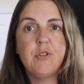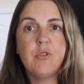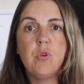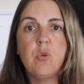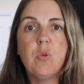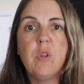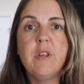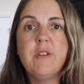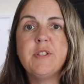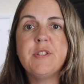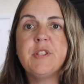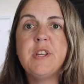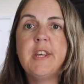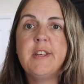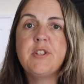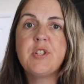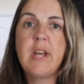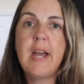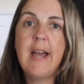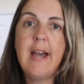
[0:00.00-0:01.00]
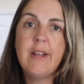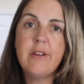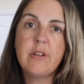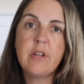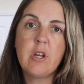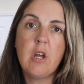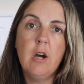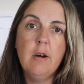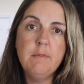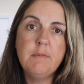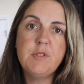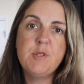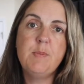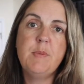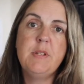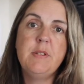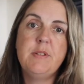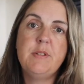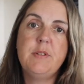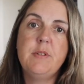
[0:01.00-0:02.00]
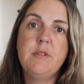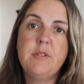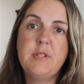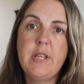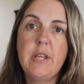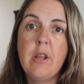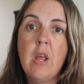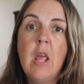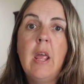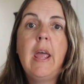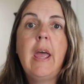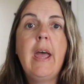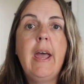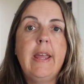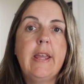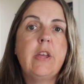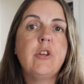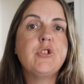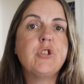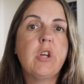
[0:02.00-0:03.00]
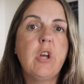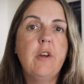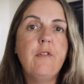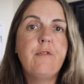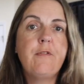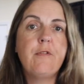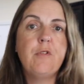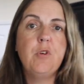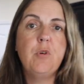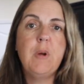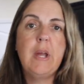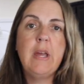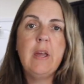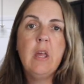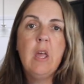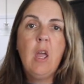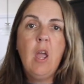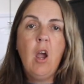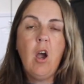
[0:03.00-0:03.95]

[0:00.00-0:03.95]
And although the teacher hadn't come to me and said, hey, could you go through it?